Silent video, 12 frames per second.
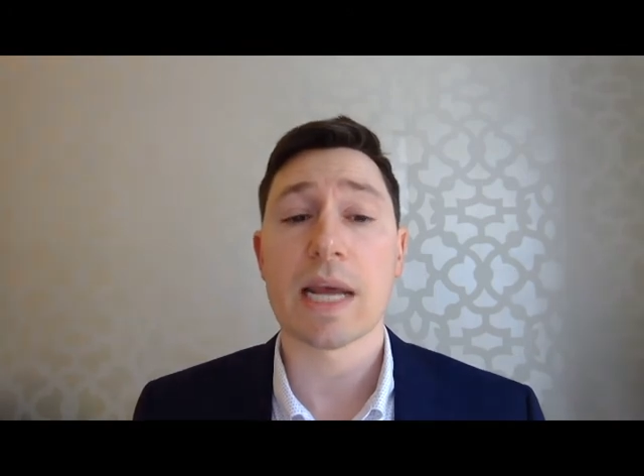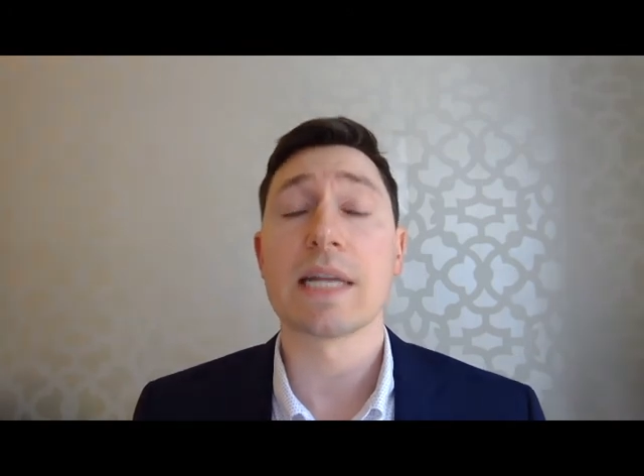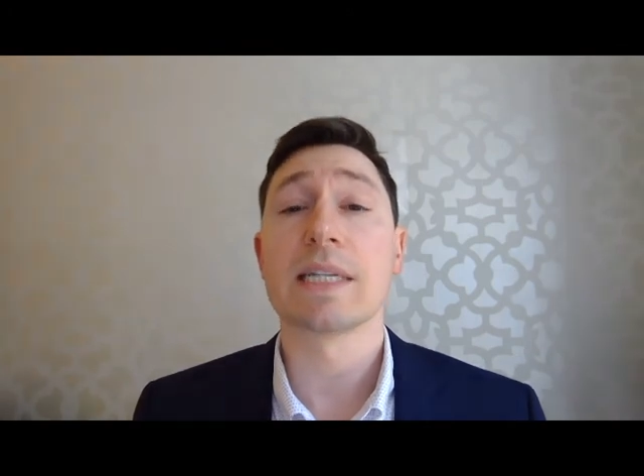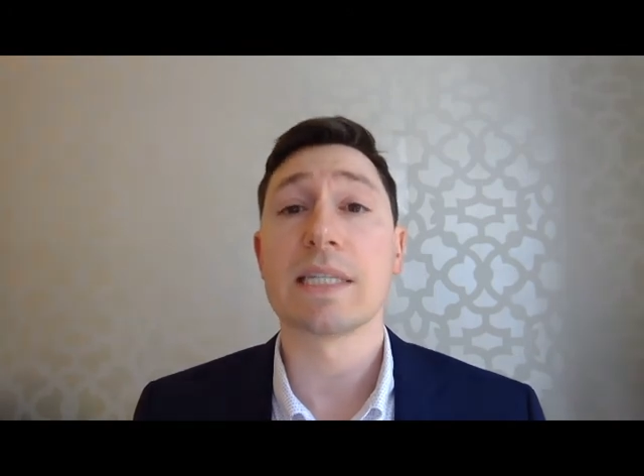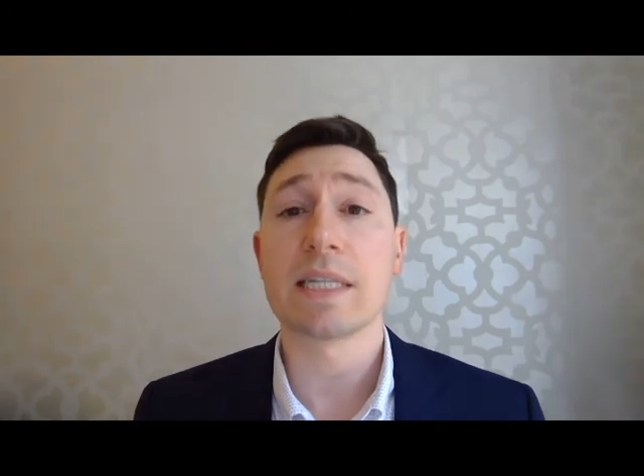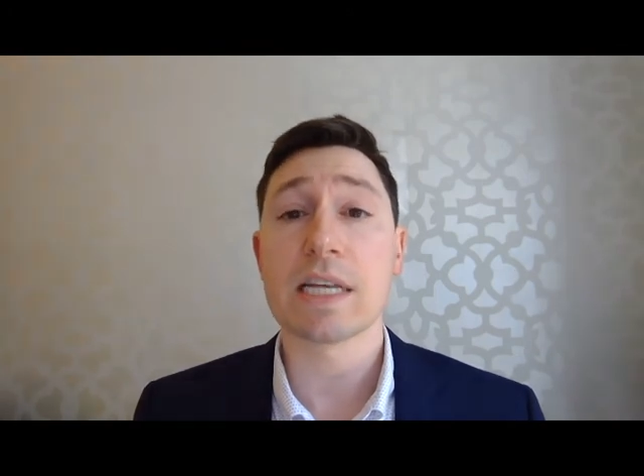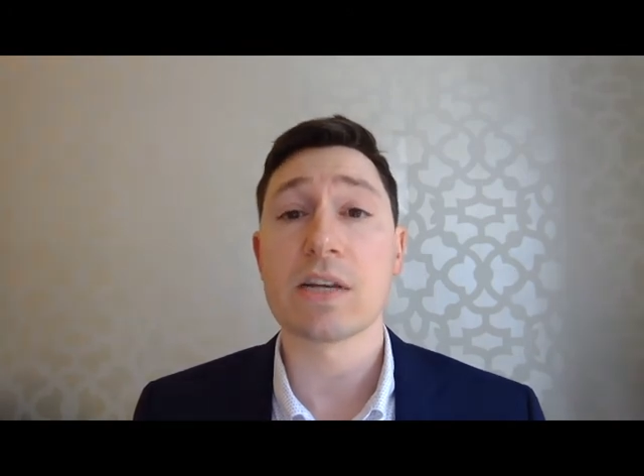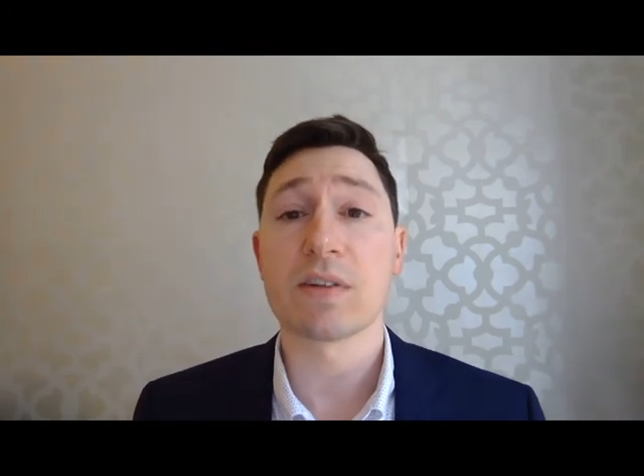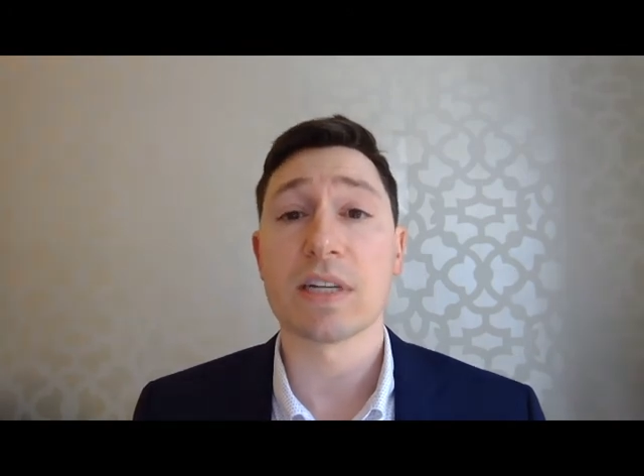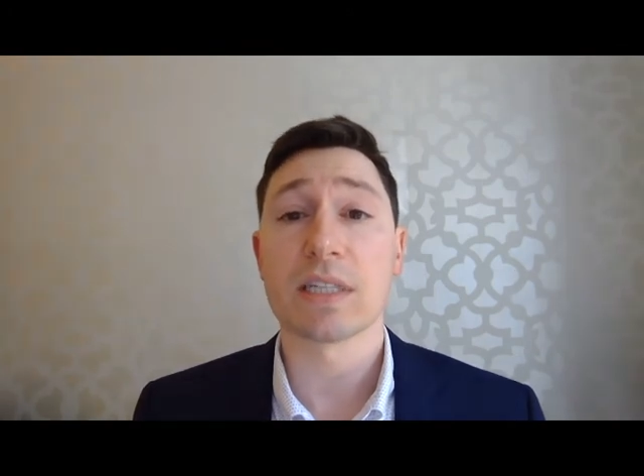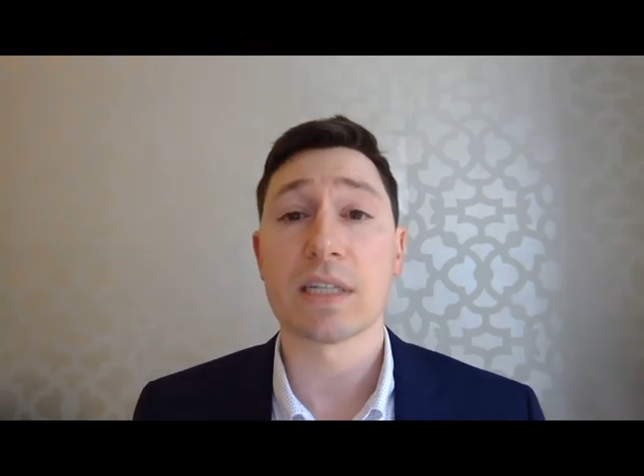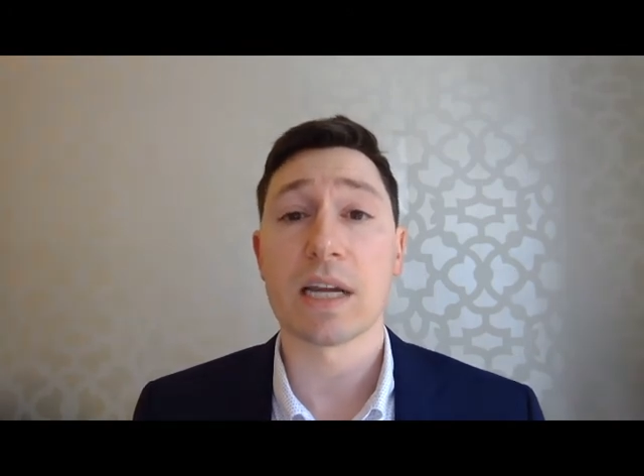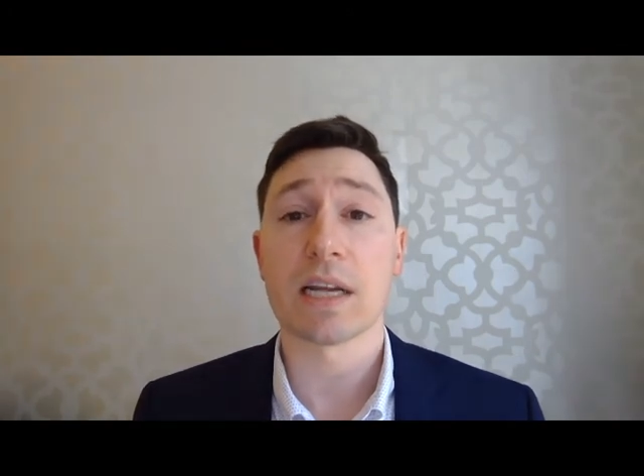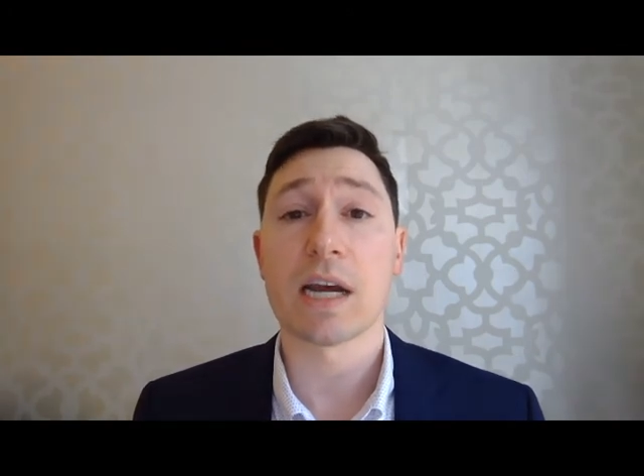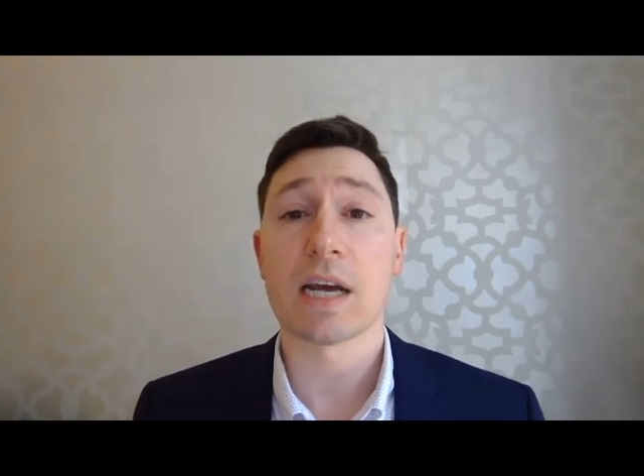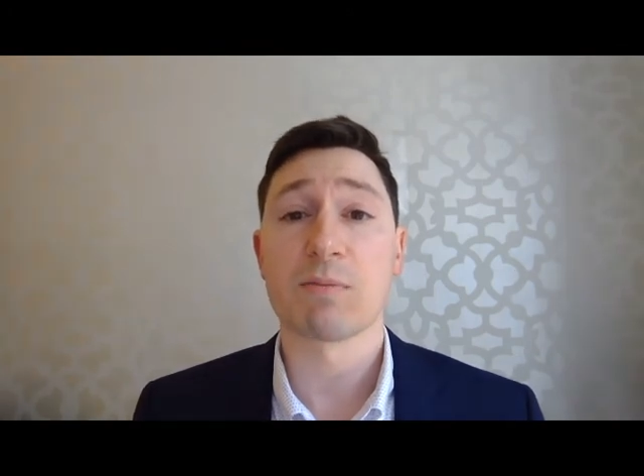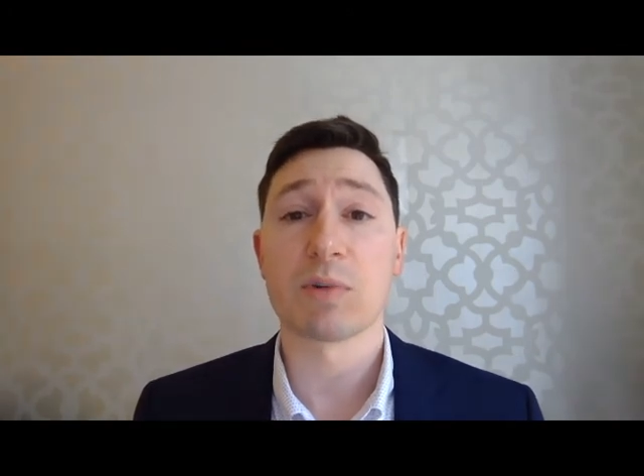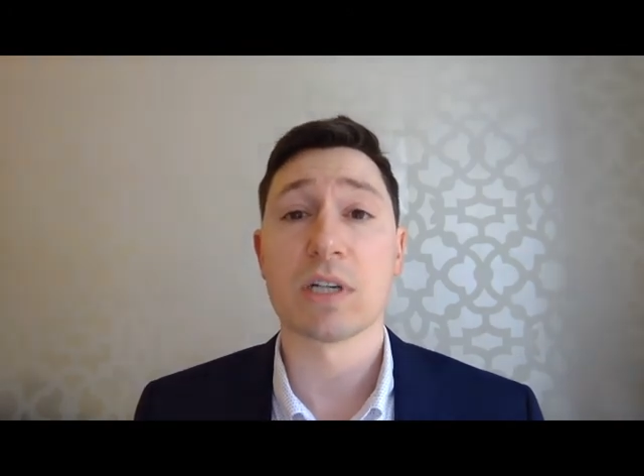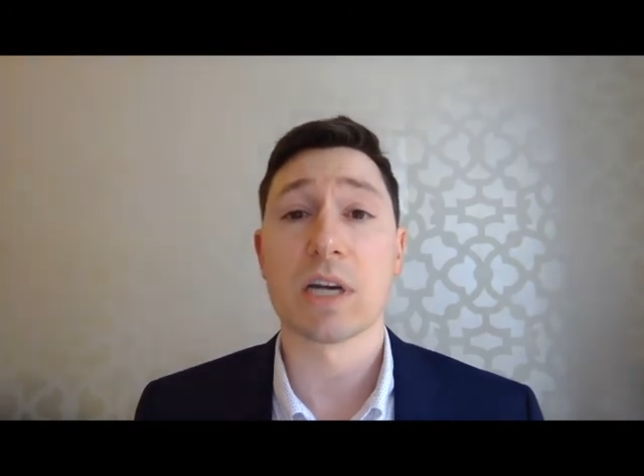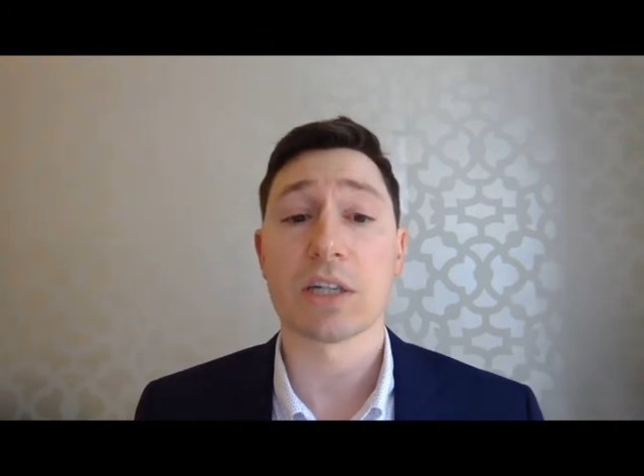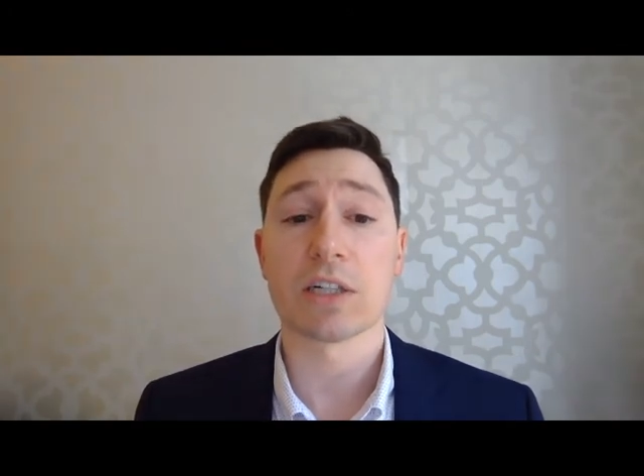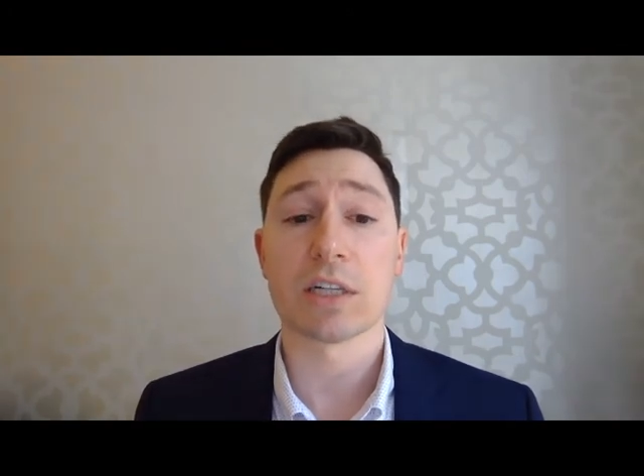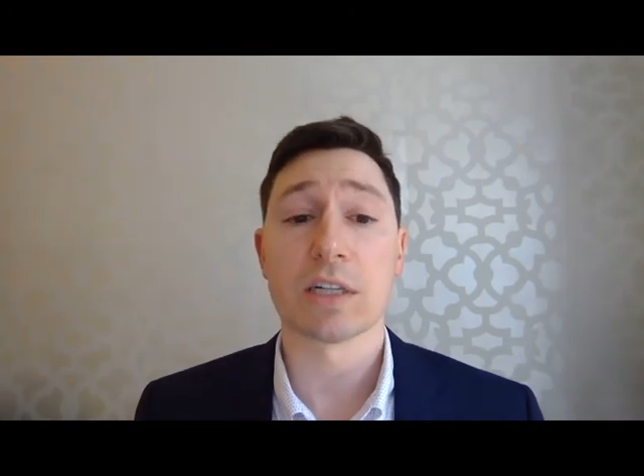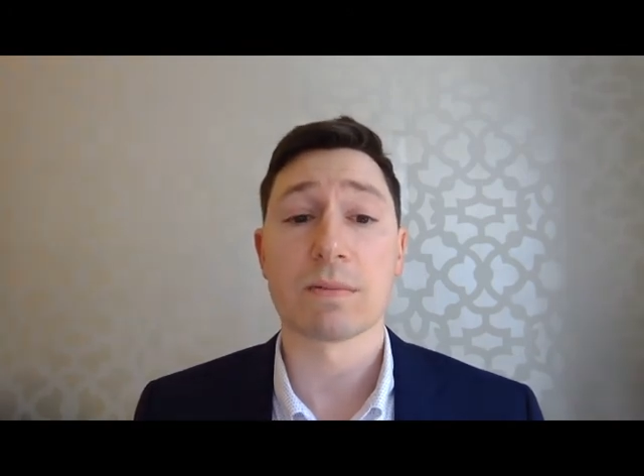and decreased cytokine
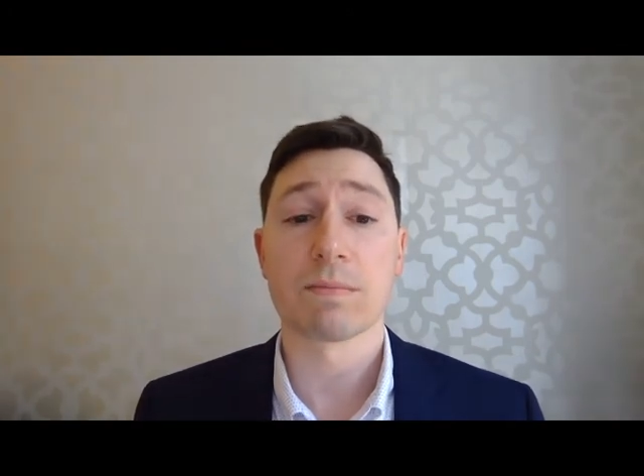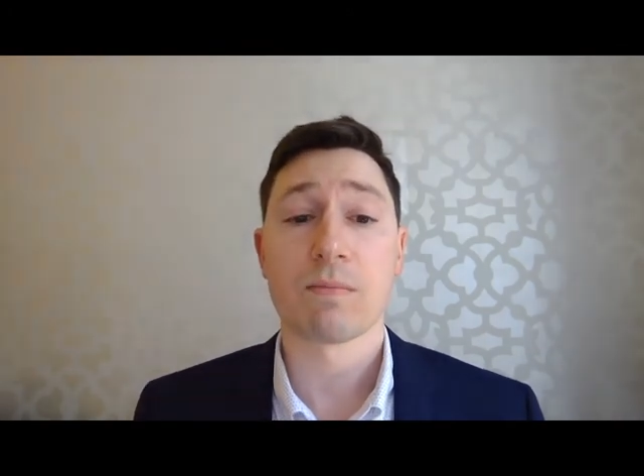production.